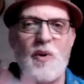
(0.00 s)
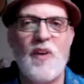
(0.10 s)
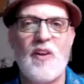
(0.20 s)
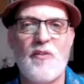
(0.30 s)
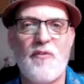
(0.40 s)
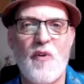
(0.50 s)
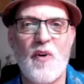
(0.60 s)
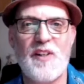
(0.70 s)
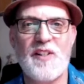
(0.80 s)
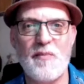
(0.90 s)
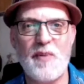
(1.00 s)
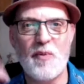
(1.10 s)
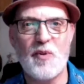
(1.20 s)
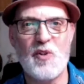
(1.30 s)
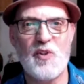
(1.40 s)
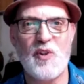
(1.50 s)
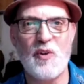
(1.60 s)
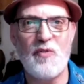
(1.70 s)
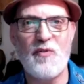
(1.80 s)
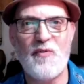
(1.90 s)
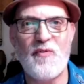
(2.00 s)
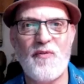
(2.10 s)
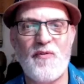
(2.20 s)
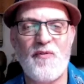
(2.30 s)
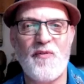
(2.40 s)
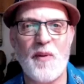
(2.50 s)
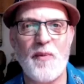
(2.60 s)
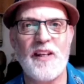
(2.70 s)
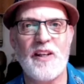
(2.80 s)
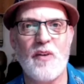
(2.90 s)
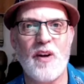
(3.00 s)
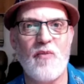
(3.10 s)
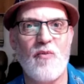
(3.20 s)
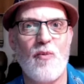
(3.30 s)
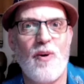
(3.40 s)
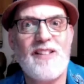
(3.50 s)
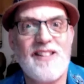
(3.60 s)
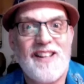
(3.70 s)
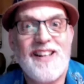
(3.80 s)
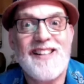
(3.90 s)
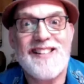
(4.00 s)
the forest, and people are filming it, going, "What's this?